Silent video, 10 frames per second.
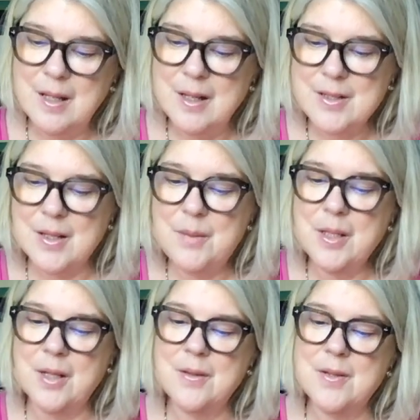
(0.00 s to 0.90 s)
So here we
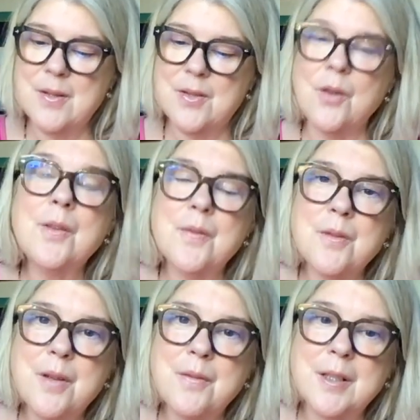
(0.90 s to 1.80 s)
go. This is Song of the
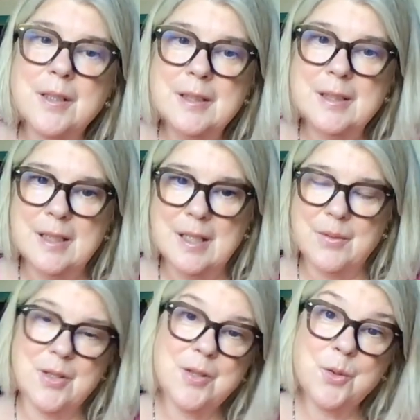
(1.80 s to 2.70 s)
River.
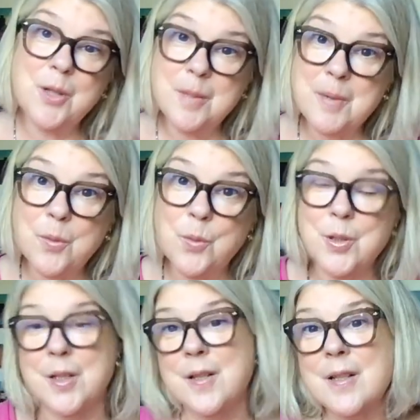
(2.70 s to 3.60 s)
Just talking about
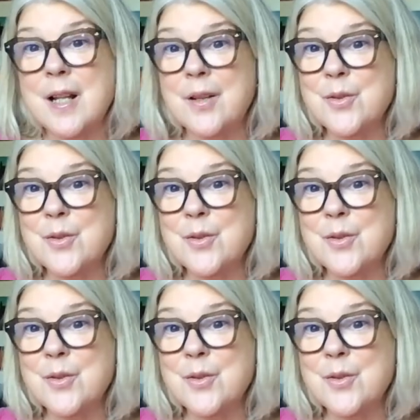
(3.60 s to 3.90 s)
water just now.